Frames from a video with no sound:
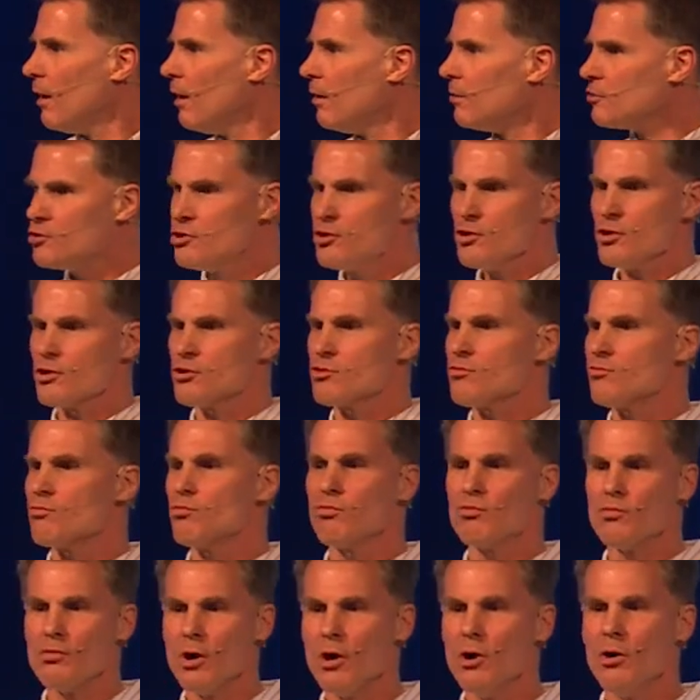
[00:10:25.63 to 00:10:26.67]
Just
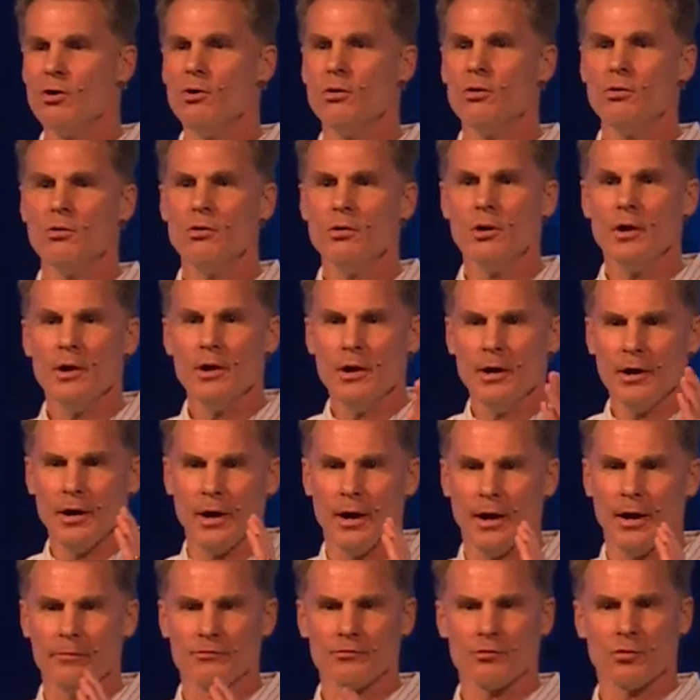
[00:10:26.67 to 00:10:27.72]
row
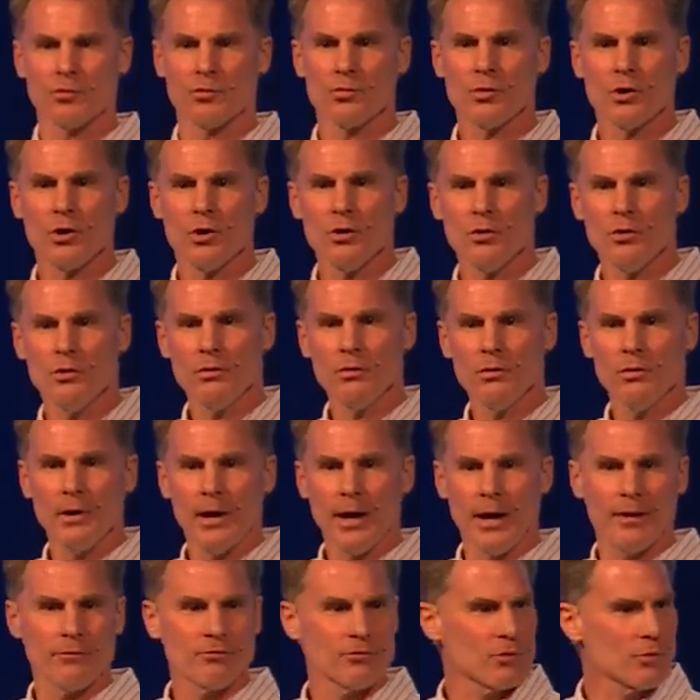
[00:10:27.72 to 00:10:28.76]
after row
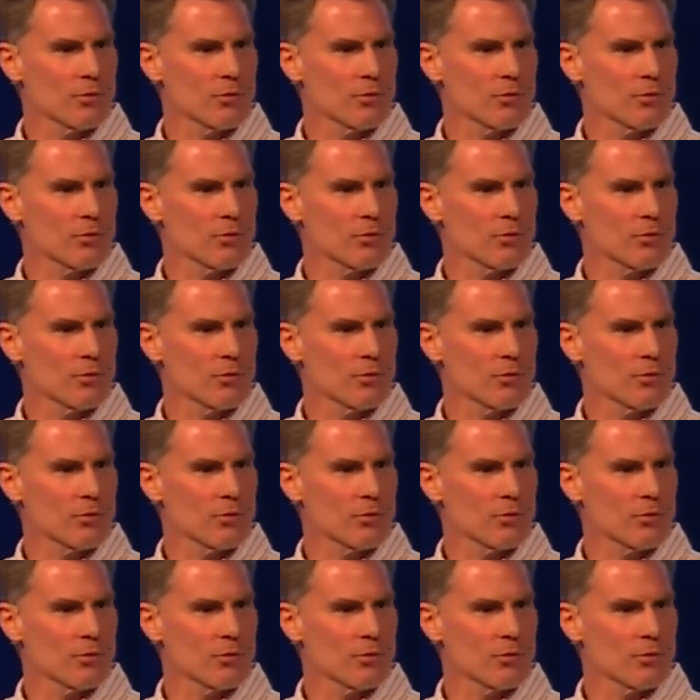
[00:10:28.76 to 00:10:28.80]
after